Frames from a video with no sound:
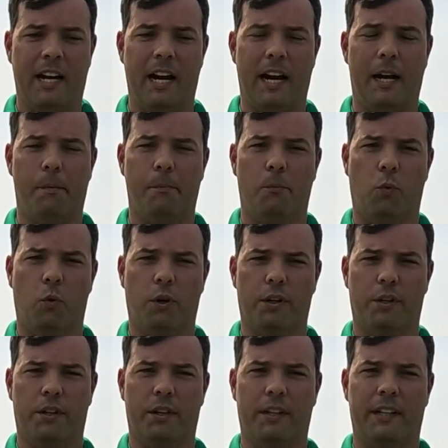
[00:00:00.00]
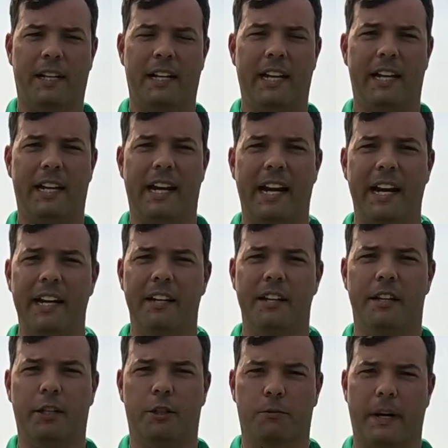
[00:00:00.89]
um, were
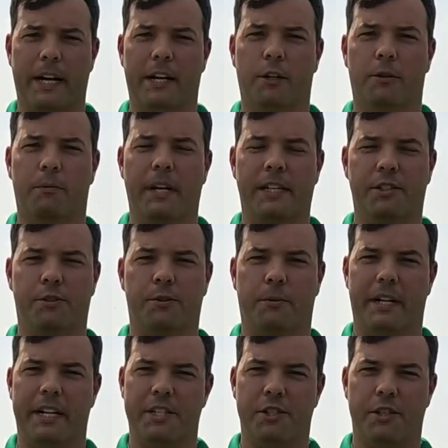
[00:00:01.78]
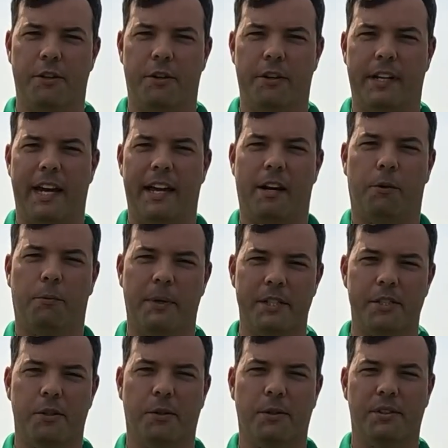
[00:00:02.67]
in the greater restoration or that
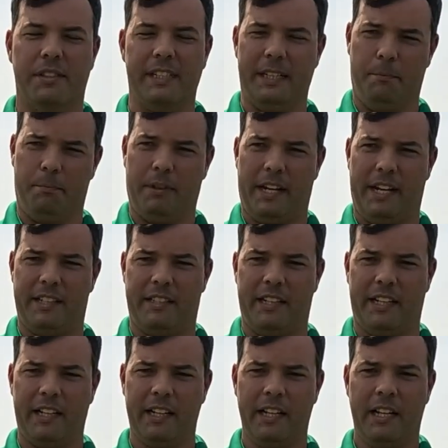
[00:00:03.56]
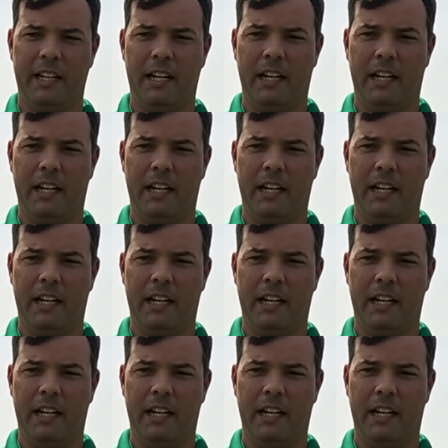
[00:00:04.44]
original seed planting.